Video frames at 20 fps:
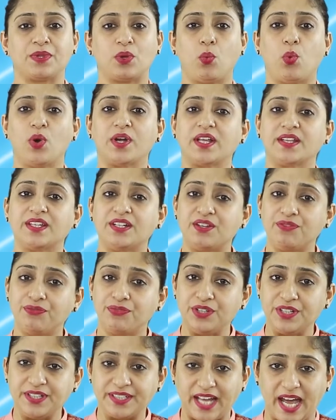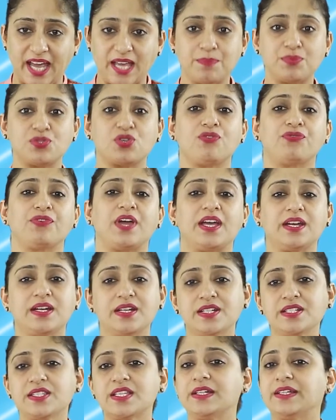what are the different types of
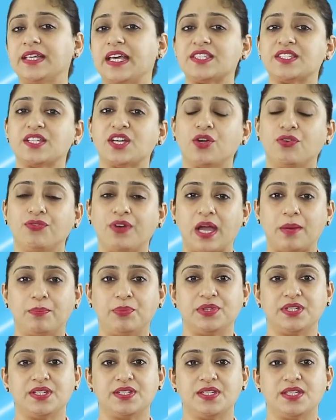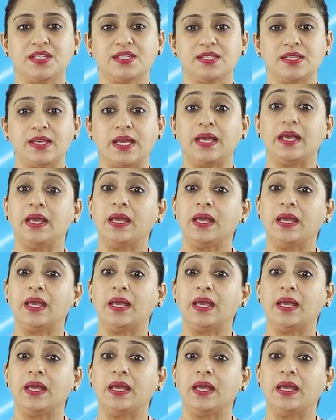errors in testing of hypothesis,